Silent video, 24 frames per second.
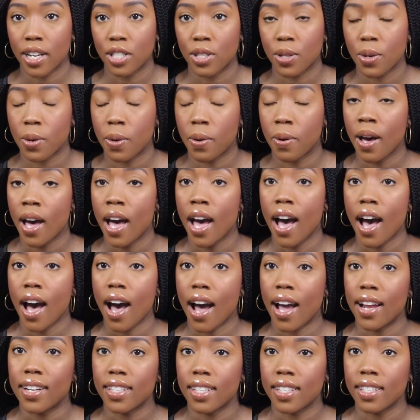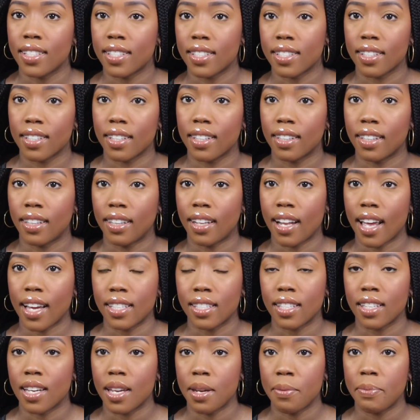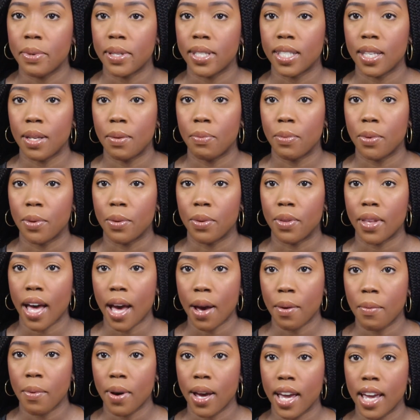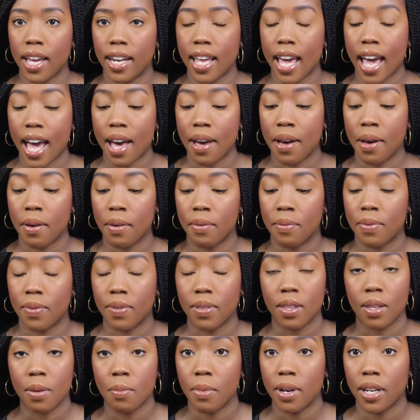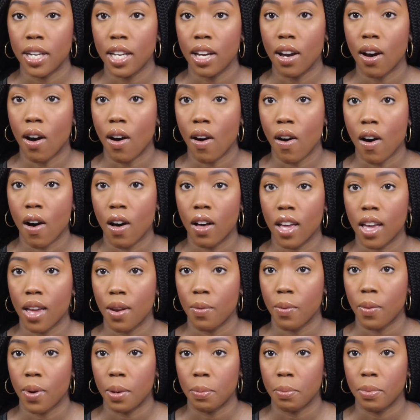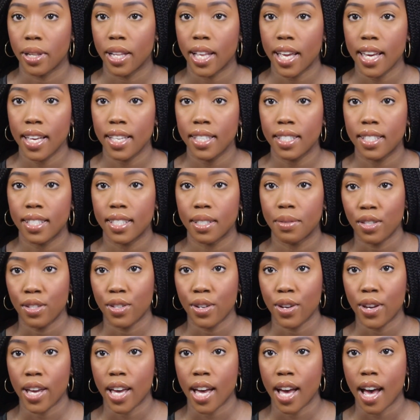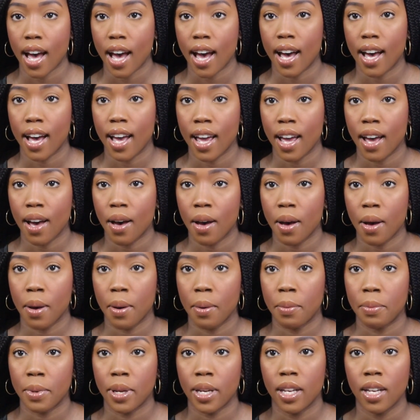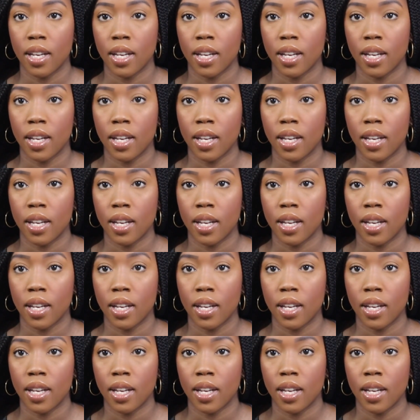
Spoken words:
So I just like to keep it simple that way and have the money all in one place. So yeah, I